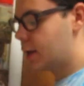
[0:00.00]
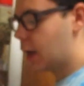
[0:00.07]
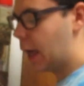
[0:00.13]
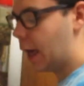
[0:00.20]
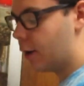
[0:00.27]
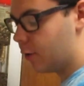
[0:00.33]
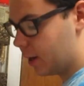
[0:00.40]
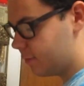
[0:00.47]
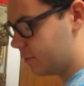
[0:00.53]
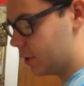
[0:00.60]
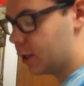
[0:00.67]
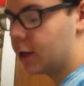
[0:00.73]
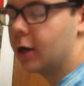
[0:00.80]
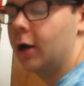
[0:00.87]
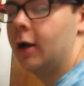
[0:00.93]

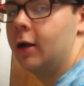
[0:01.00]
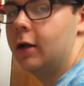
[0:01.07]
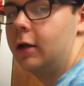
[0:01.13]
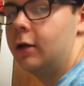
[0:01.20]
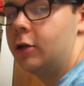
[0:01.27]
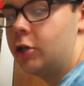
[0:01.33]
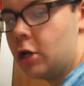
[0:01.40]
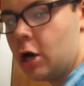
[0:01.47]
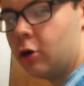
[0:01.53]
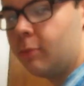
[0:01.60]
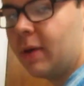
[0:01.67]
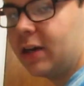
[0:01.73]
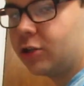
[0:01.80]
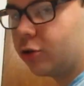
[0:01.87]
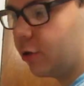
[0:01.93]
However, no
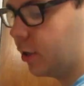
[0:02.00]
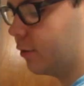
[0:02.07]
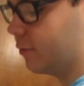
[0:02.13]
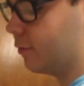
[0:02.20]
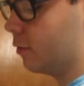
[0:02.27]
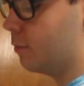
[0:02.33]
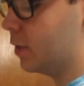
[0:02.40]
measuring for